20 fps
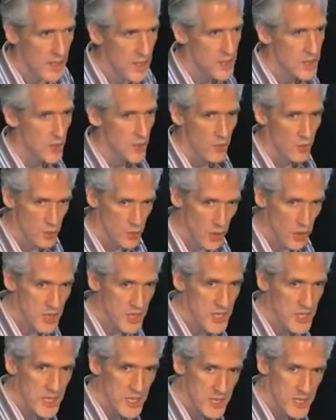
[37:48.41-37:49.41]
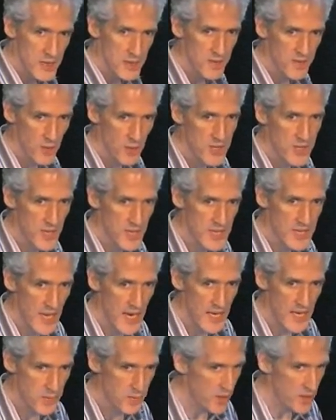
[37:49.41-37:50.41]
sort of proxies for
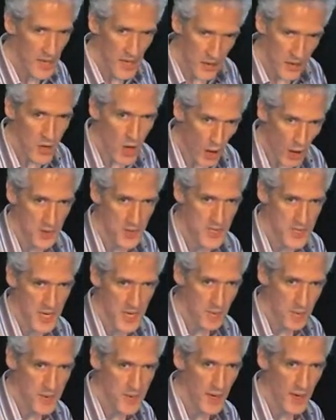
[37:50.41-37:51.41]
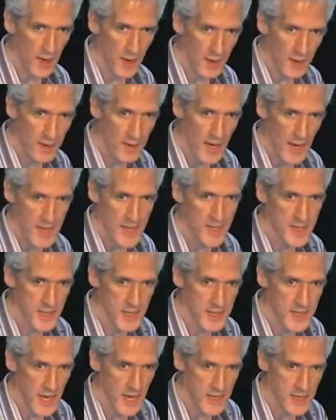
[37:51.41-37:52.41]
success, but they are not the same thing as
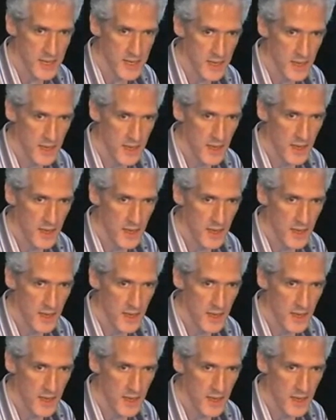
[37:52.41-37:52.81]
success.